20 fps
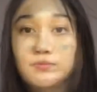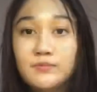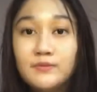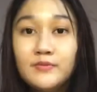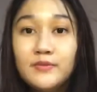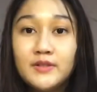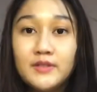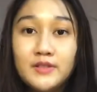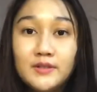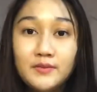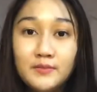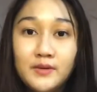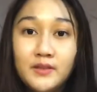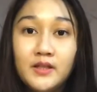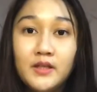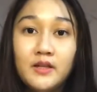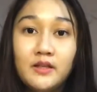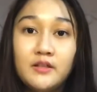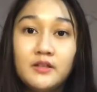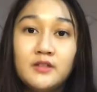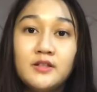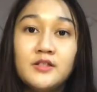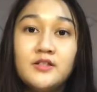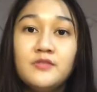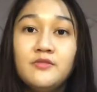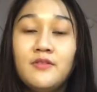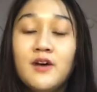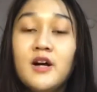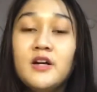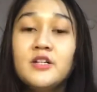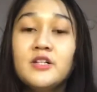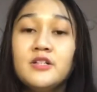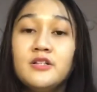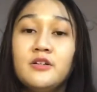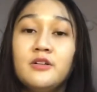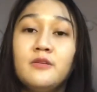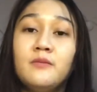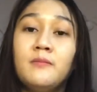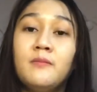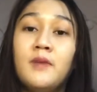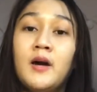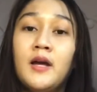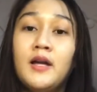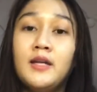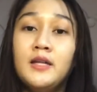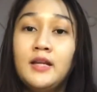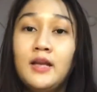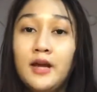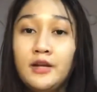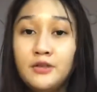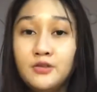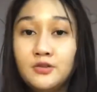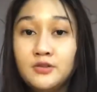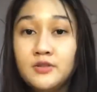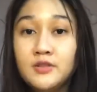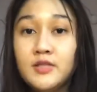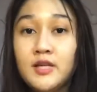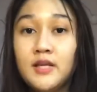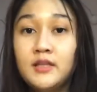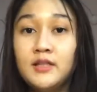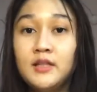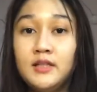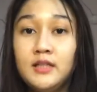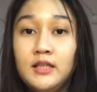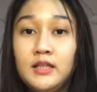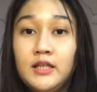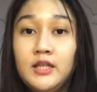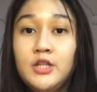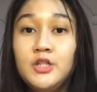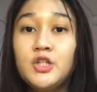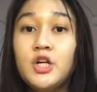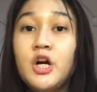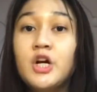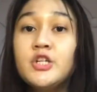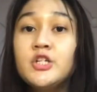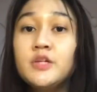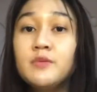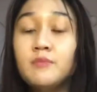Precipitators function by electrostatically charging